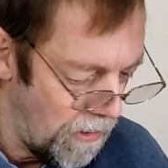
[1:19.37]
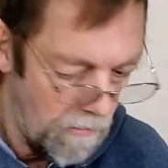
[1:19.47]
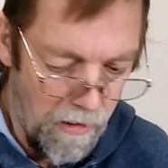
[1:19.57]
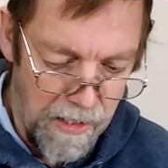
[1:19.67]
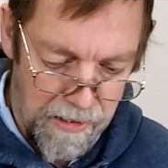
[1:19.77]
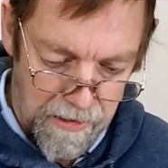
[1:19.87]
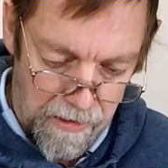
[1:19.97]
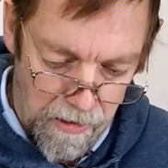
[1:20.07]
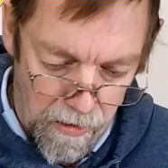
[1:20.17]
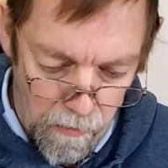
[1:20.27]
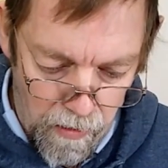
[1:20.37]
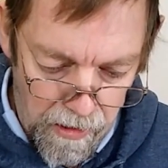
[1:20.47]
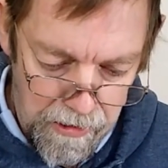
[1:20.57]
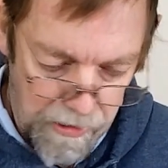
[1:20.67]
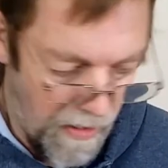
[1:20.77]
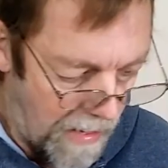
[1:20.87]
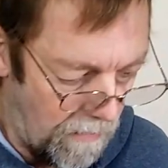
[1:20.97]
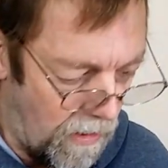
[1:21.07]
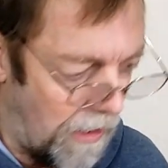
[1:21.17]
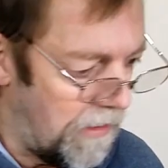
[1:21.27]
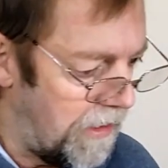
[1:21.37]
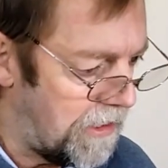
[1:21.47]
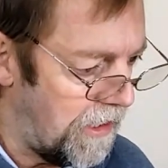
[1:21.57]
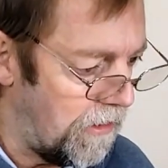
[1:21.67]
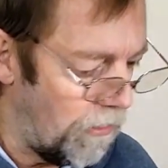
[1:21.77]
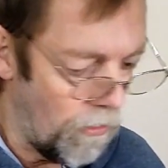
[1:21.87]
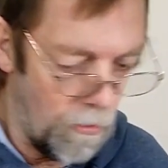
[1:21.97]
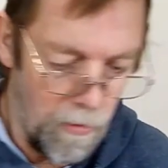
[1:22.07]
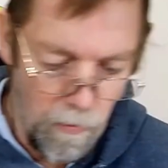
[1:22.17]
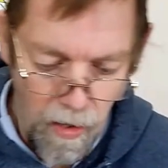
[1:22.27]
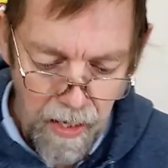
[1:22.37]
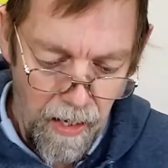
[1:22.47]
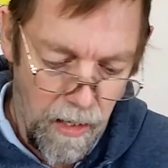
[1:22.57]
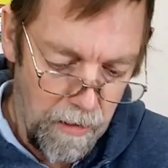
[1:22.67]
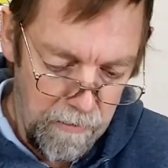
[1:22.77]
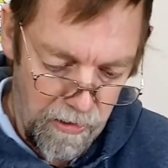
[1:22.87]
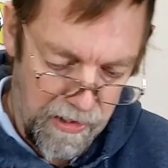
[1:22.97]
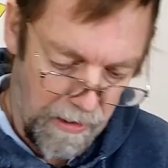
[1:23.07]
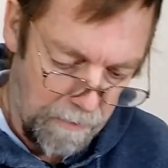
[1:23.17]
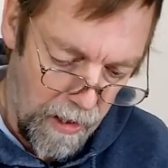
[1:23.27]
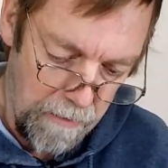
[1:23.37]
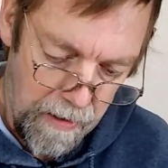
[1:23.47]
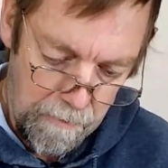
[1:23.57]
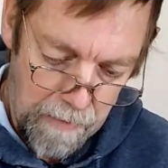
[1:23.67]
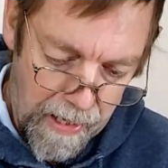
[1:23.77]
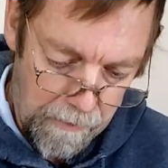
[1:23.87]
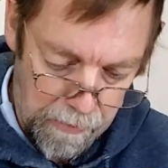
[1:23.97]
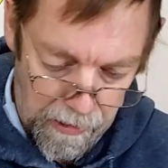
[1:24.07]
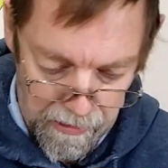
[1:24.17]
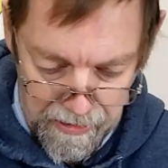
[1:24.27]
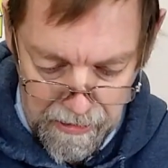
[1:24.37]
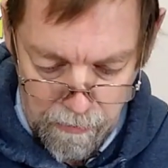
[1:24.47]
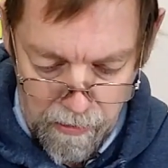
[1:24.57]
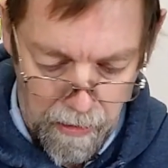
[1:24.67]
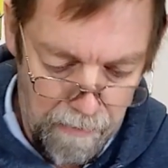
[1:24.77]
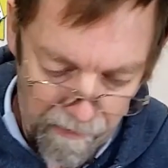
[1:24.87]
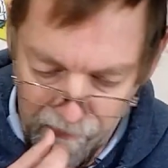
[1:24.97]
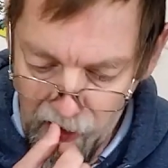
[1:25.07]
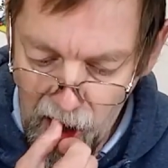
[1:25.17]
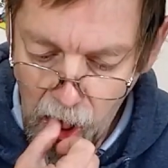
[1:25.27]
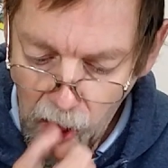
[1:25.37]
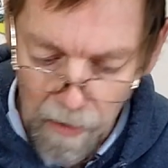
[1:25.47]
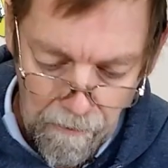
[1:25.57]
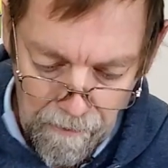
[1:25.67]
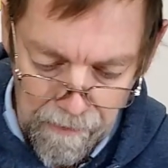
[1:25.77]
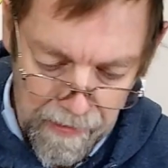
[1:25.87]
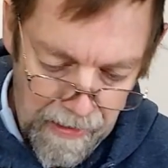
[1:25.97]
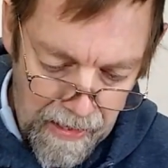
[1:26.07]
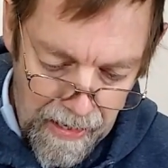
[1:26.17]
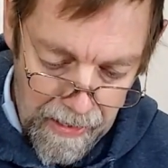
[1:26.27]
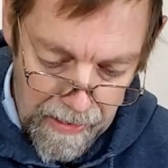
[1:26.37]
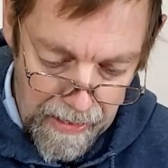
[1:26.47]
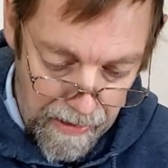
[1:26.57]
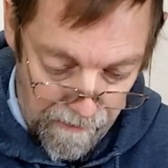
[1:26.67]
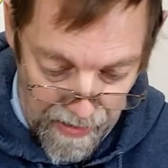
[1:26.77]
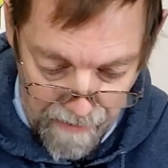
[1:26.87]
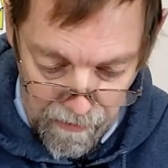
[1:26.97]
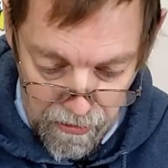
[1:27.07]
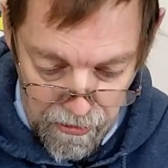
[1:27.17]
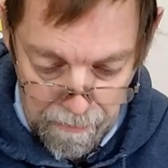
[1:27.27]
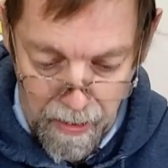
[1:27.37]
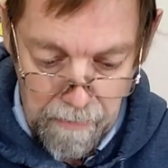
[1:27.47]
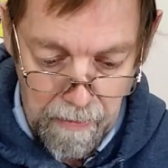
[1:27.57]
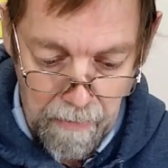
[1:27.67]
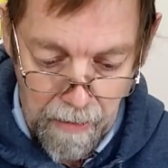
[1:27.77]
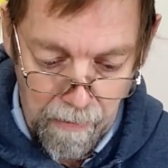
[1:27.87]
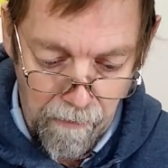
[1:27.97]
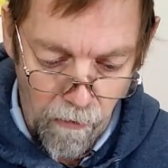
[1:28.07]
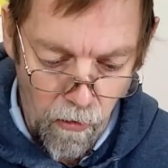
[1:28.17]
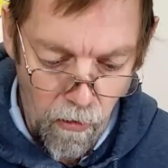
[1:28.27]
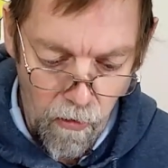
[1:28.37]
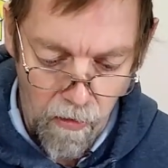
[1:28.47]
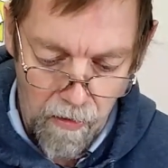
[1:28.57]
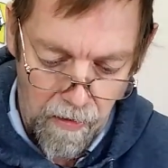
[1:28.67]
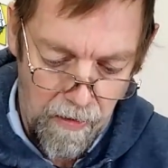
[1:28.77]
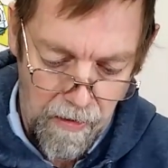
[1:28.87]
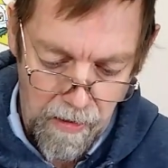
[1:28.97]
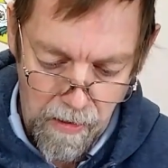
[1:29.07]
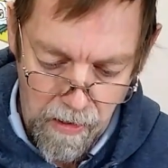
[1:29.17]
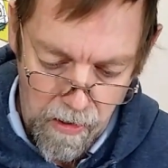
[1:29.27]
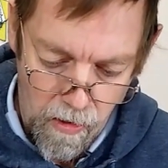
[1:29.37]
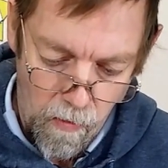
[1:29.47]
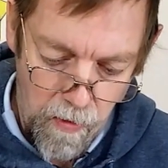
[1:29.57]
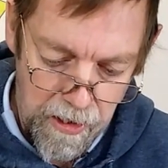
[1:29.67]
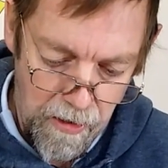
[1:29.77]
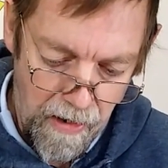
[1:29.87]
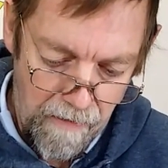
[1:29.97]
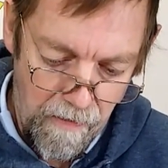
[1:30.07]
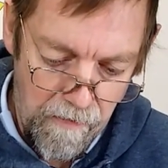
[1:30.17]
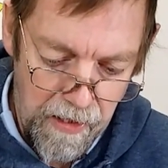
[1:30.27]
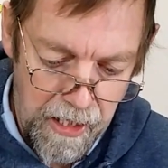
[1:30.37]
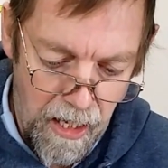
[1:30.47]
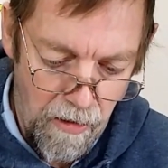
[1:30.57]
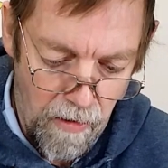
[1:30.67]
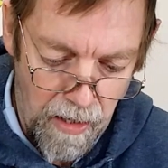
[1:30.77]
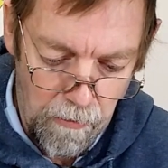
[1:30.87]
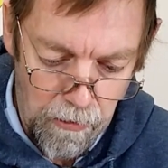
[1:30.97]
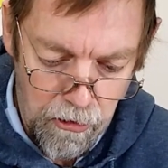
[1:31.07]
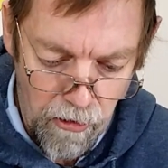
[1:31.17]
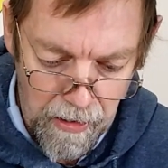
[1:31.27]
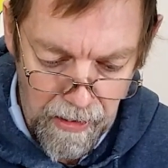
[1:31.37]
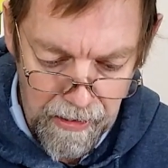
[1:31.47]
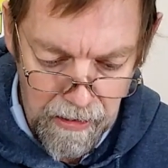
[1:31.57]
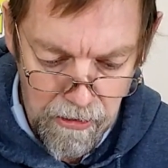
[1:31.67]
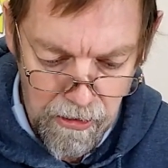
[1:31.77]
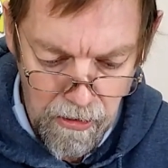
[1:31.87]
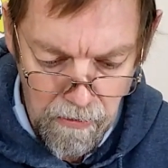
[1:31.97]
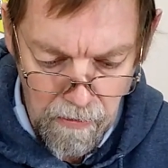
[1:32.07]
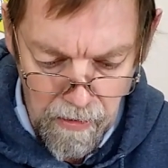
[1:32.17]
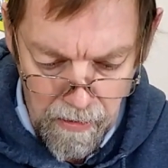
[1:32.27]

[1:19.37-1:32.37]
Right, we're going to outline this in the normal way. I'm using a piping bag because that's what I prefer. If you haven't used a piping bag before, we do have a video I will try and link to,